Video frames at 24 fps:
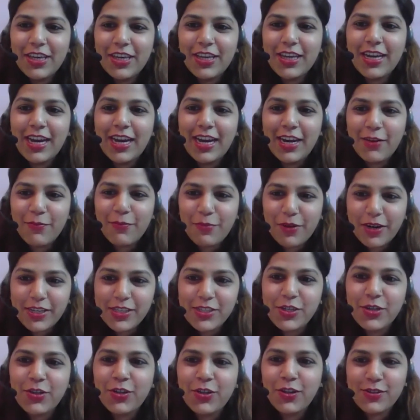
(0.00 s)
kind of brings
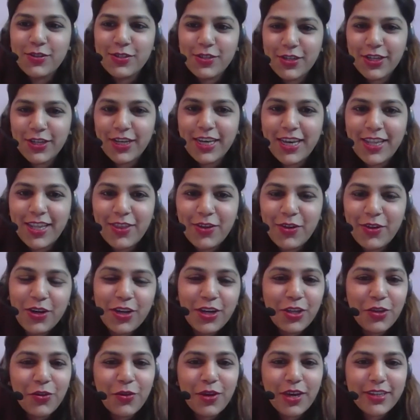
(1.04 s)
you closer together
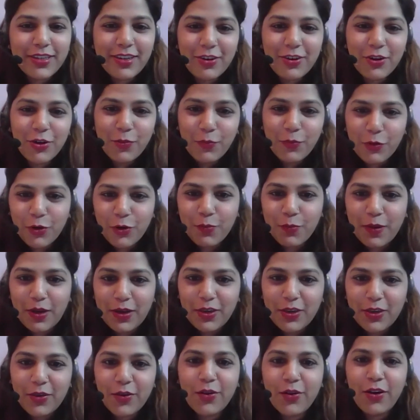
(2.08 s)
and you get to know more about
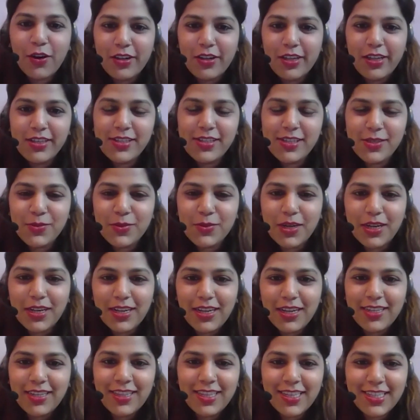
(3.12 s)
your colleagues as well.
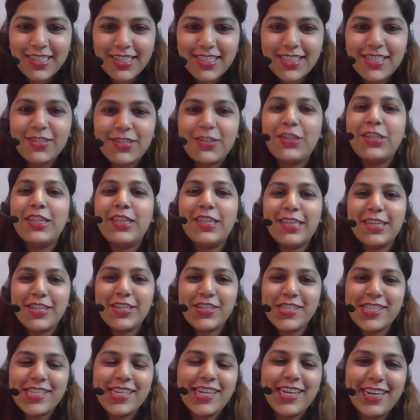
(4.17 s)
I think that's a really
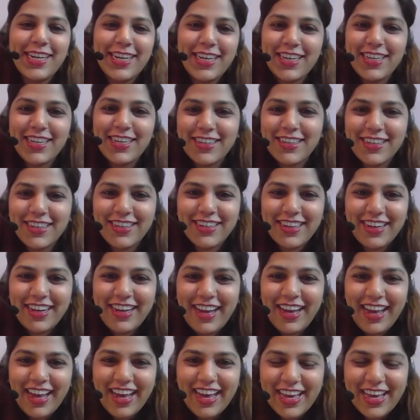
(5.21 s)
interesting idea. I
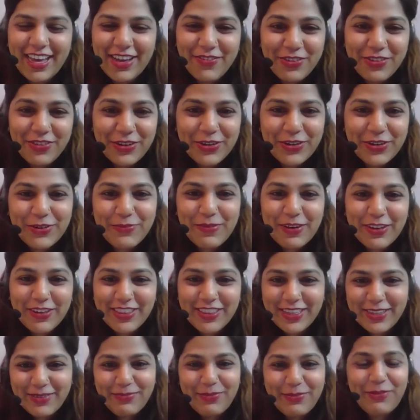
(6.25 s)
haven't heard about
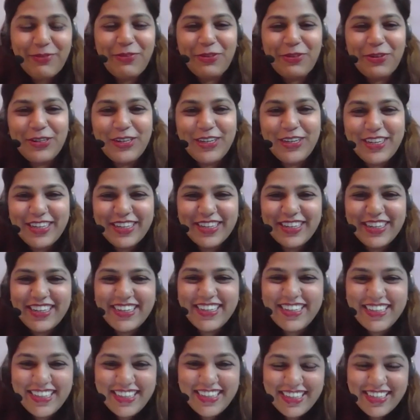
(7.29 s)
that before.
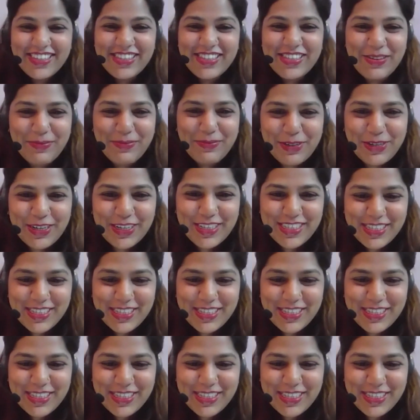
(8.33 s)
So I'm learning